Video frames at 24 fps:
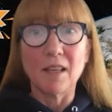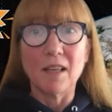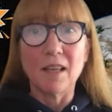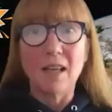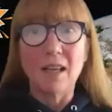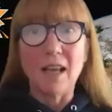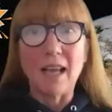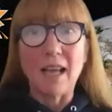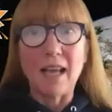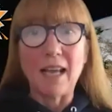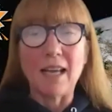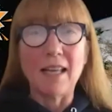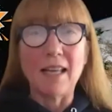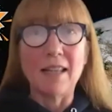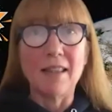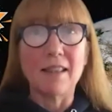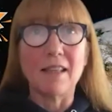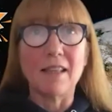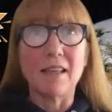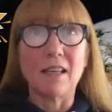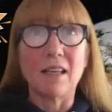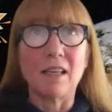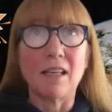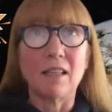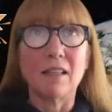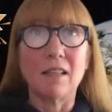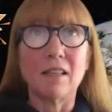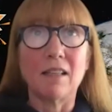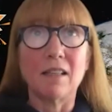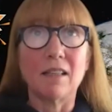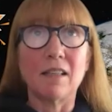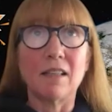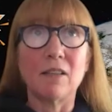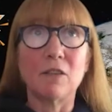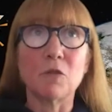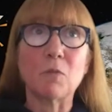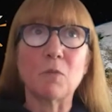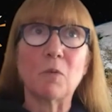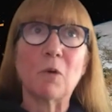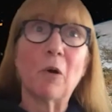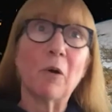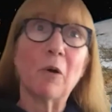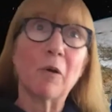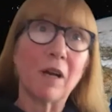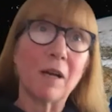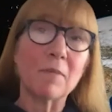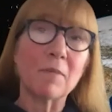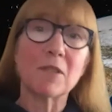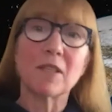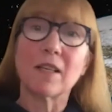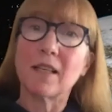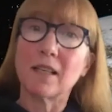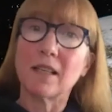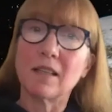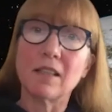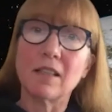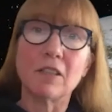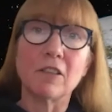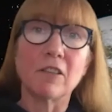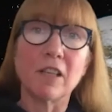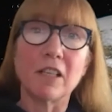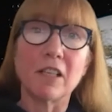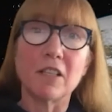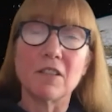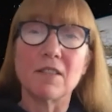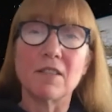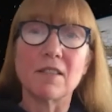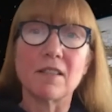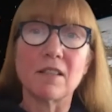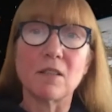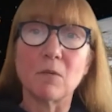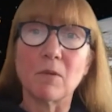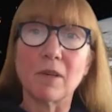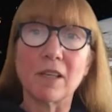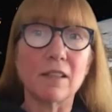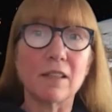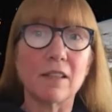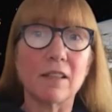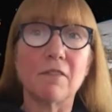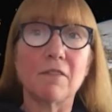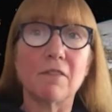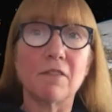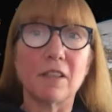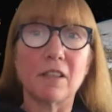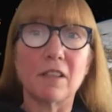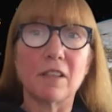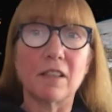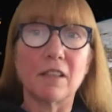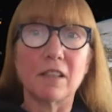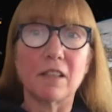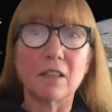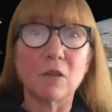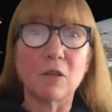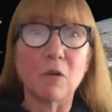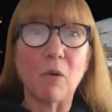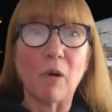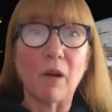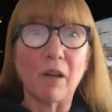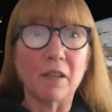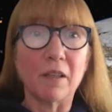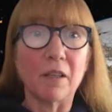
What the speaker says: And then there's programs like the Interagency Wildland Fire Air Quality